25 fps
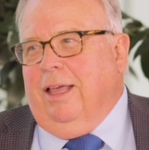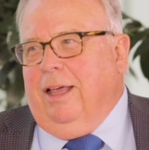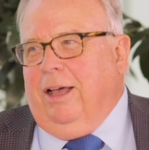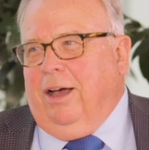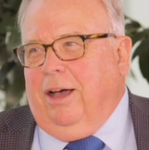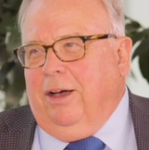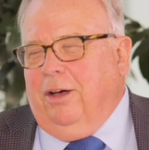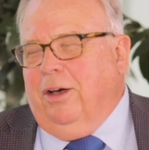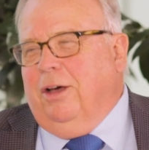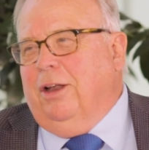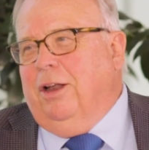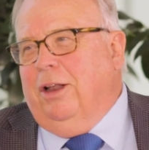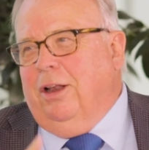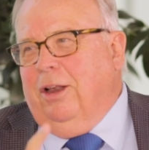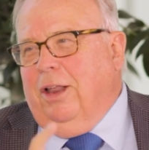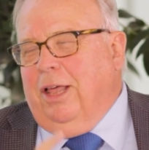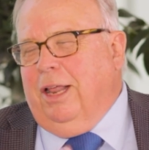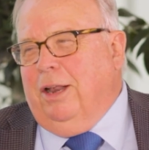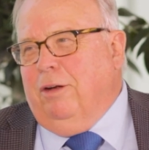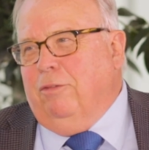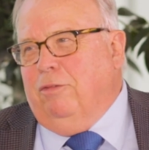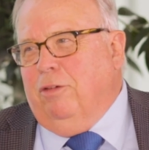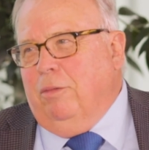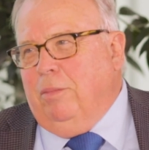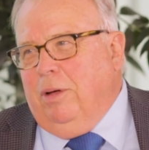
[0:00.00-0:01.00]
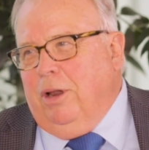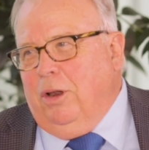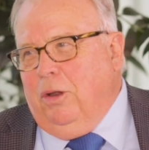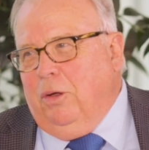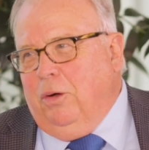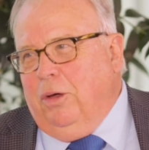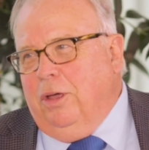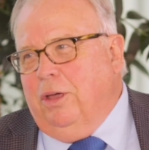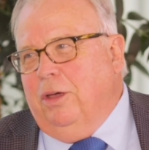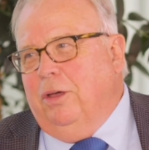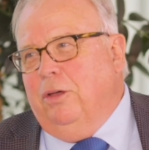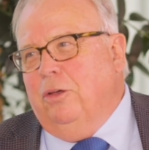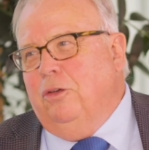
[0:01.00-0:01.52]
I got a letter from a
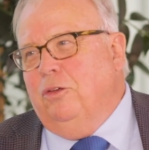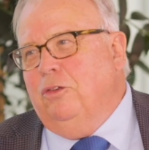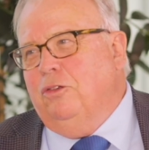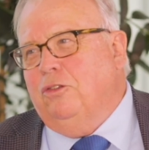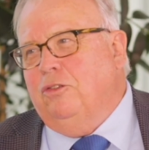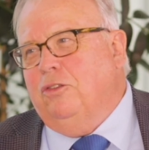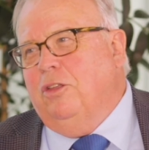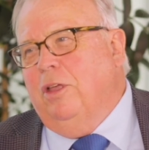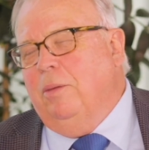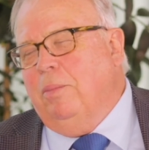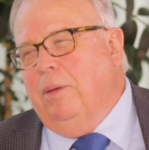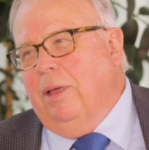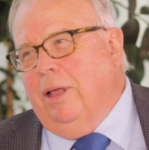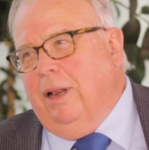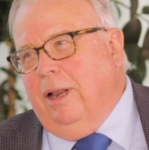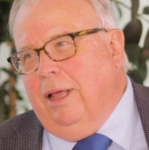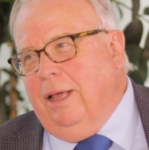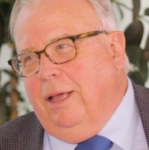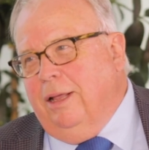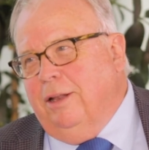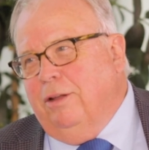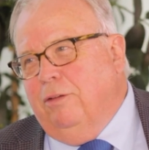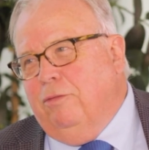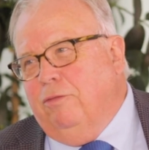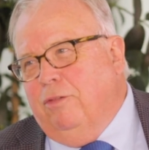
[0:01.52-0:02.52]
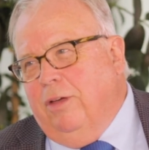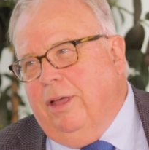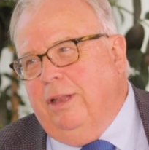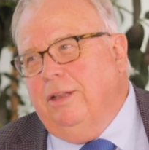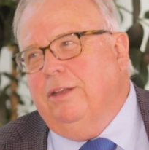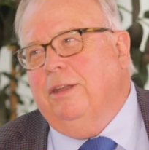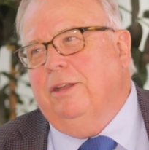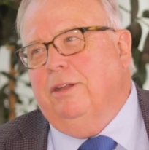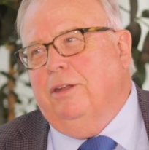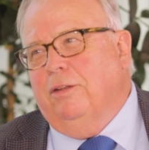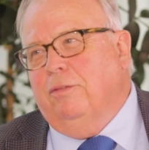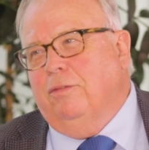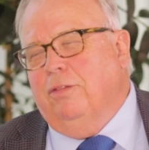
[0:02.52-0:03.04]
lawyer who's typically a
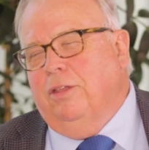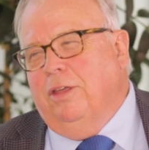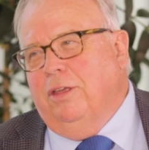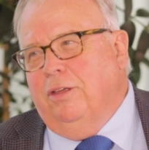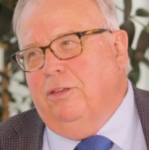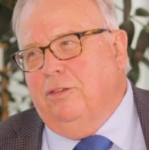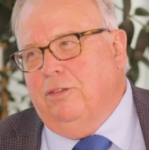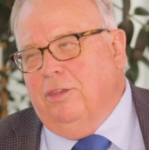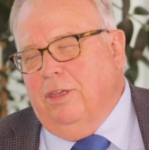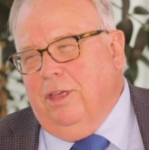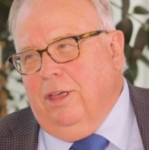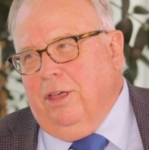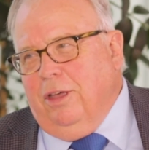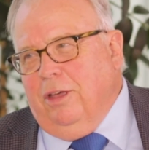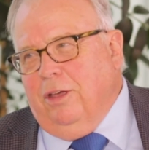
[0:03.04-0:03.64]
defendant of these